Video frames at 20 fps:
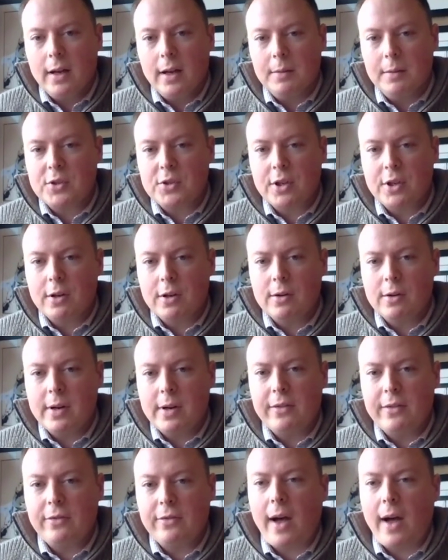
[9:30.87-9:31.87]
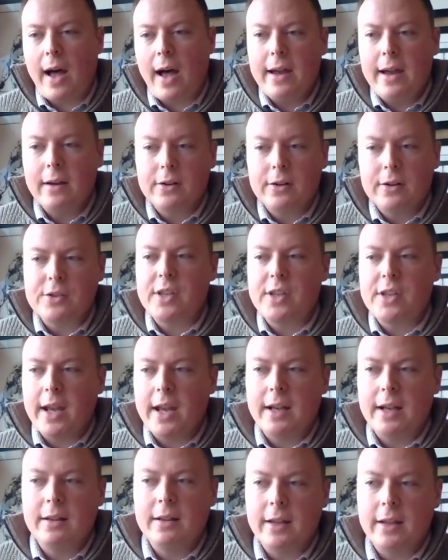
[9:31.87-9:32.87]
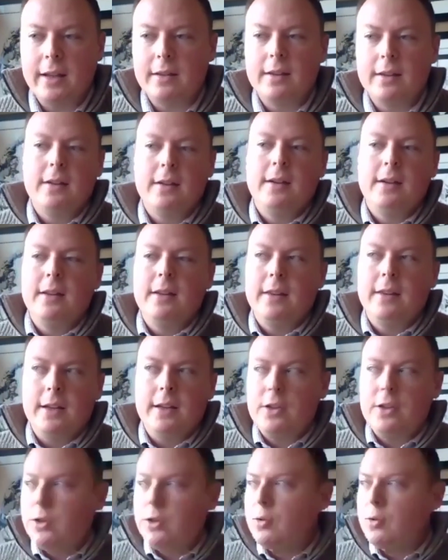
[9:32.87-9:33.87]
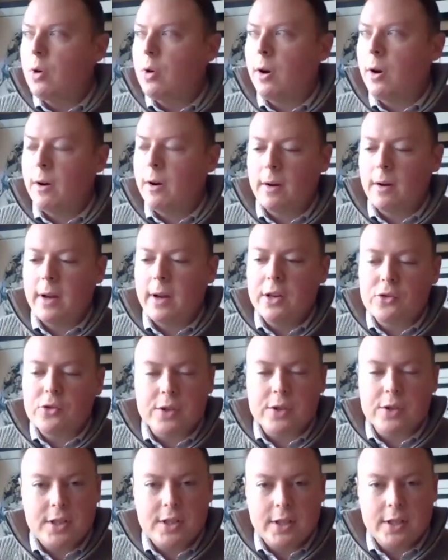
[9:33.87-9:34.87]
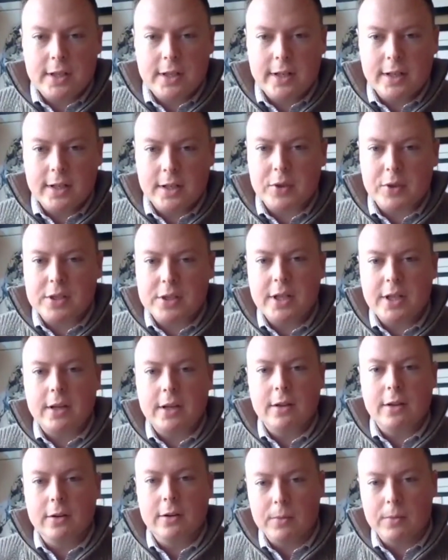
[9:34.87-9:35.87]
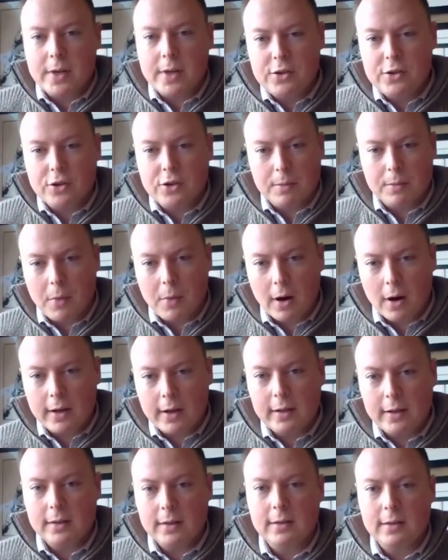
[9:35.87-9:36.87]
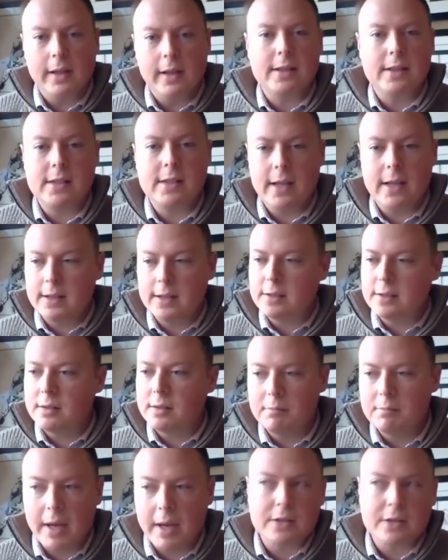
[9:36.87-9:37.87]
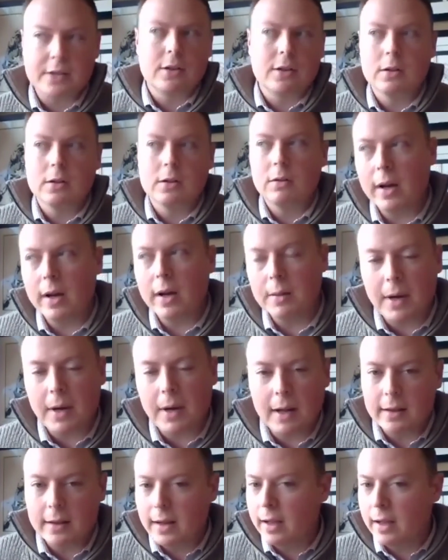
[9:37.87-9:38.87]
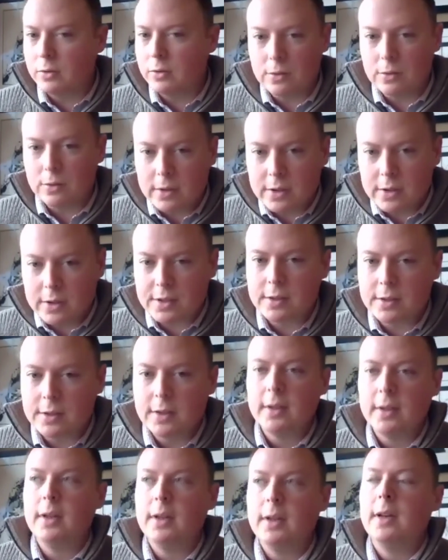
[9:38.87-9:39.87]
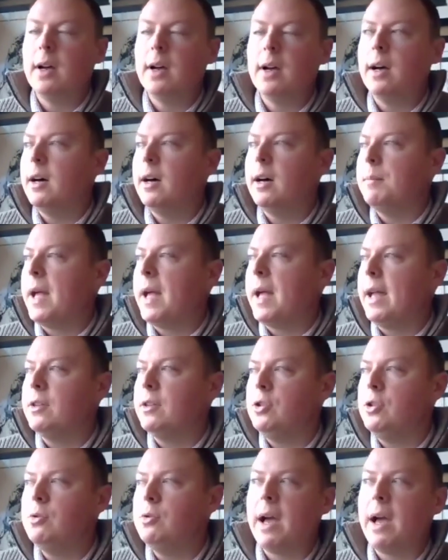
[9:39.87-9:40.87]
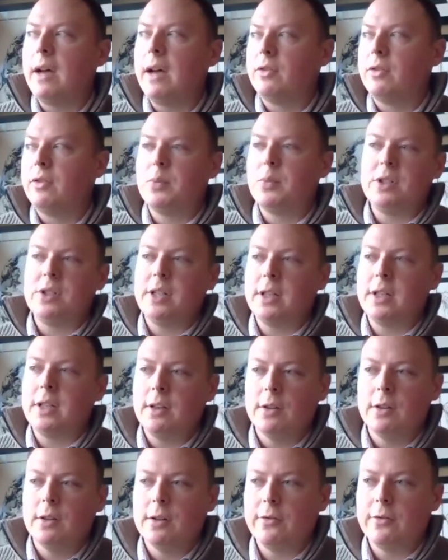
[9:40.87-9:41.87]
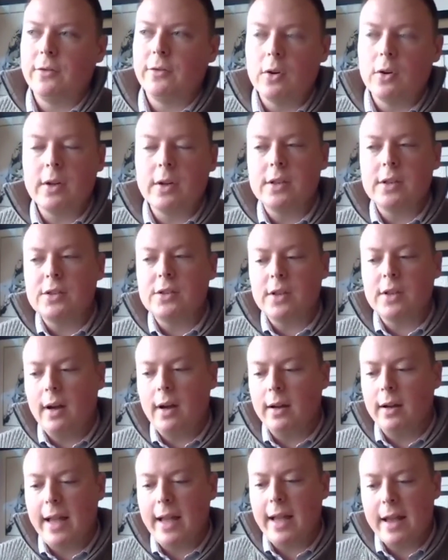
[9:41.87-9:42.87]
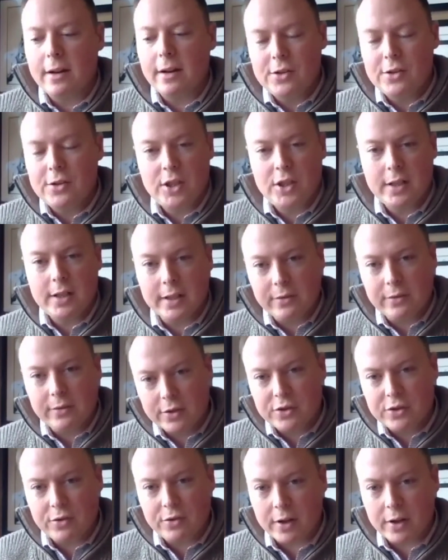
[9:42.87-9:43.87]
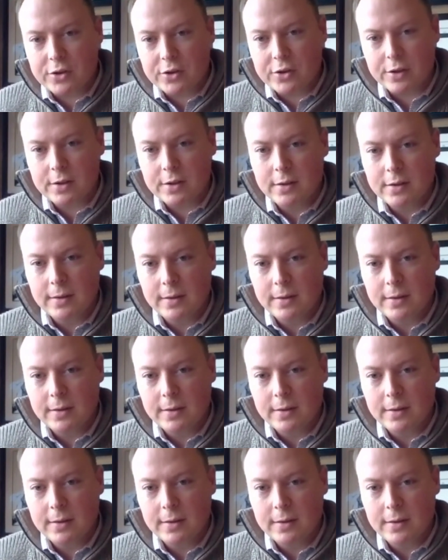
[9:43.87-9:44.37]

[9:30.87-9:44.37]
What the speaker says: So if I understand that you are interested in a particular region or market, let's say it's Mexico, Guatemala, and Honduras, and you have a particular focus on energy and infrastructure,